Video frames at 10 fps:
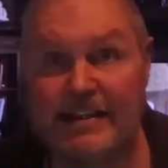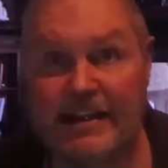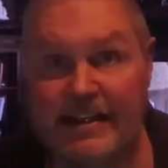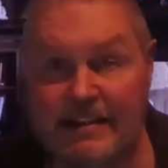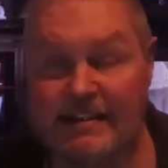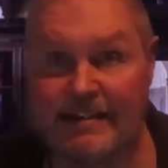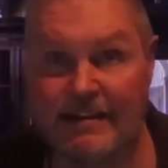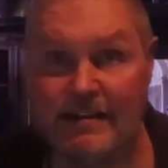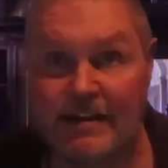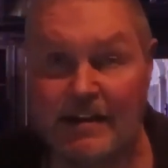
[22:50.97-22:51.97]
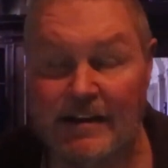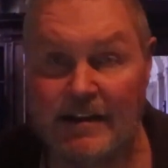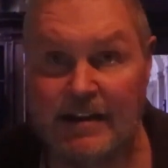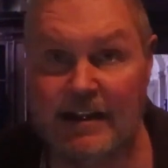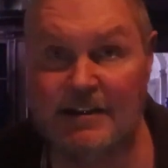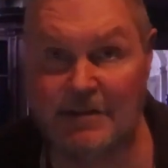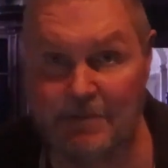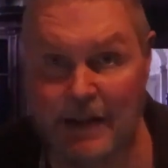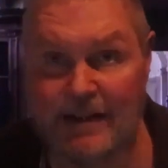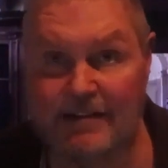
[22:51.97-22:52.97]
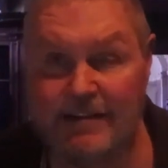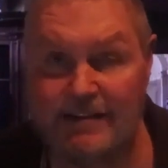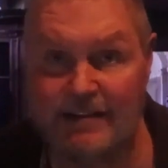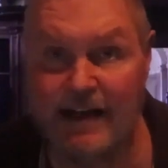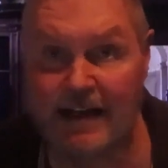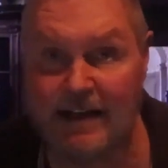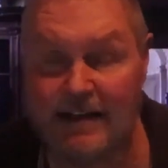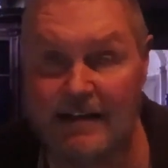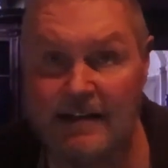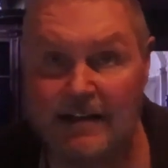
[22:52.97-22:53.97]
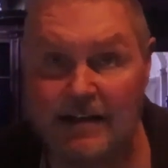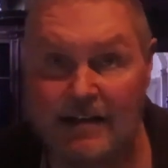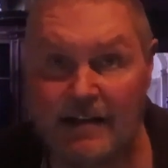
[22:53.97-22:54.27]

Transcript: He gets it. He's about to die.